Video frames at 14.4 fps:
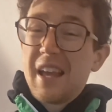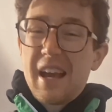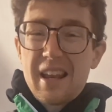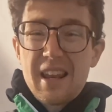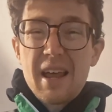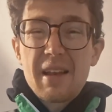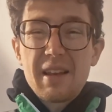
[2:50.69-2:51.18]

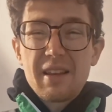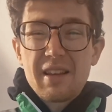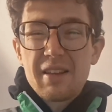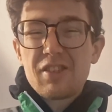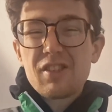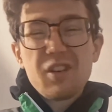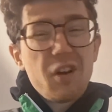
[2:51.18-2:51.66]
and that
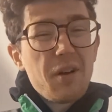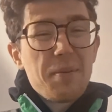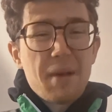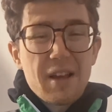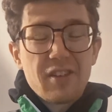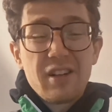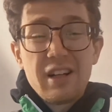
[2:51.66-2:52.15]
slight
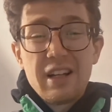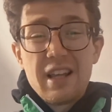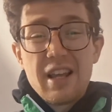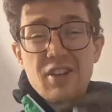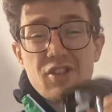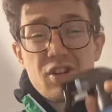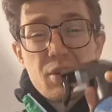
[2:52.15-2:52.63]
masculine
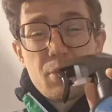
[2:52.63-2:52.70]
edge,